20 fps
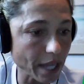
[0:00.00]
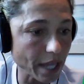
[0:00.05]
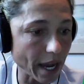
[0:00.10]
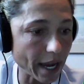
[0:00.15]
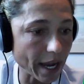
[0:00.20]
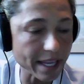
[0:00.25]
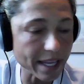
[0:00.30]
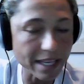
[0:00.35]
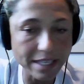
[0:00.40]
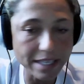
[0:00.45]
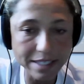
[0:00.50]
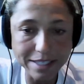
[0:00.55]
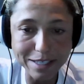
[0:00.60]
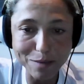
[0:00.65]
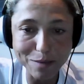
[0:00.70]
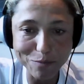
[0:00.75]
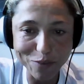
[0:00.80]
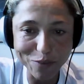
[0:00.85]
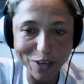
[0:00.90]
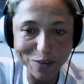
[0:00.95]
that is
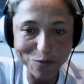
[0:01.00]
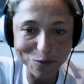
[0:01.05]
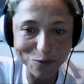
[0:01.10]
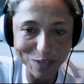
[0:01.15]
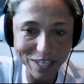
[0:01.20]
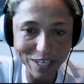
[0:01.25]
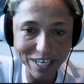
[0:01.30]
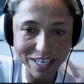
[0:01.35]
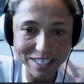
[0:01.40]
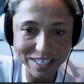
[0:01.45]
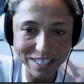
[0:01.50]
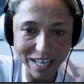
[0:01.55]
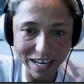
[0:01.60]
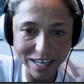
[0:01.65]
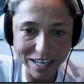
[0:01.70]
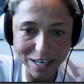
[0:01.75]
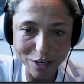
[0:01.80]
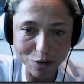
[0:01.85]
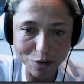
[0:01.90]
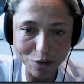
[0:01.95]
something really
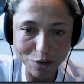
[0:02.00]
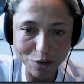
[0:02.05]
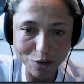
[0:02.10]
excited.